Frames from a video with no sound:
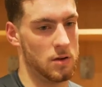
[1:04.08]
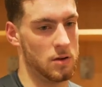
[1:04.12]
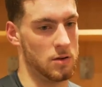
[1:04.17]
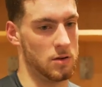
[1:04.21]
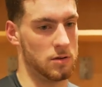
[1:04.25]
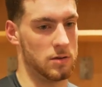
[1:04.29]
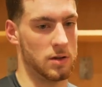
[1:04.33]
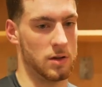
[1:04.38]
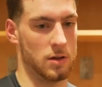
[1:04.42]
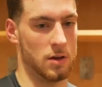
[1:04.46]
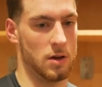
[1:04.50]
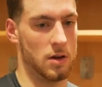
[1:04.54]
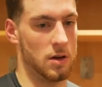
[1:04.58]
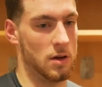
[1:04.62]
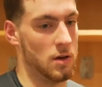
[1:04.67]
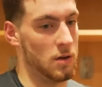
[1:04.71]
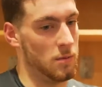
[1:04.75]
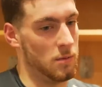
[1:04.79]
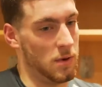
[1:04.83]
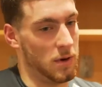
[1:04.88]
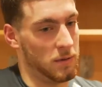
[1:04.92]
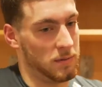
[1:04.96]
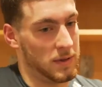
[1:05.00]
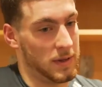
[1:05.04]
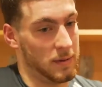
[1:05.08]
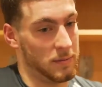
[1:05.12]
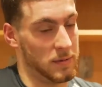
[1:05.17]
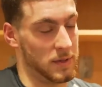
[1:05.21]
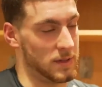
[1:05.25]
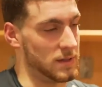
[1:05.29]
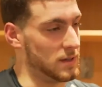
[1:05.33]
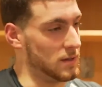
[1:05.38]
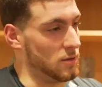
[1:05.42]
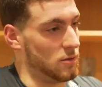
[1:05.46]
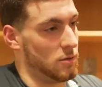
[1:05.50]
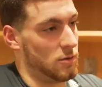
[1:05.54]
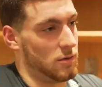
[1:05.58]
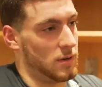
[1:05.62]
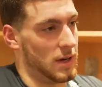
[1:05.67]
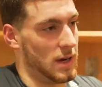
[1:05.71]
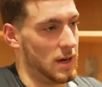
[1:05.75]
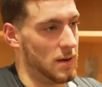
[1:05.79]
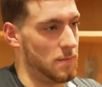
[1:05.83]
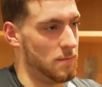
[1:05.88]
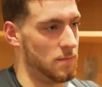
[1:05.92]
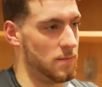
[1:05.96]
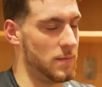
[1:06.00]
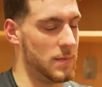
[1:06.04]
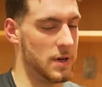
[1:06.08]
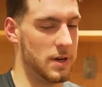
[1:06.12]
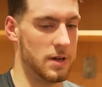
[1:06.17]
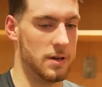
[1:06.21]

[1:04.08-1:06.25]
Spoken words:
know, Bob kept us in the whole game.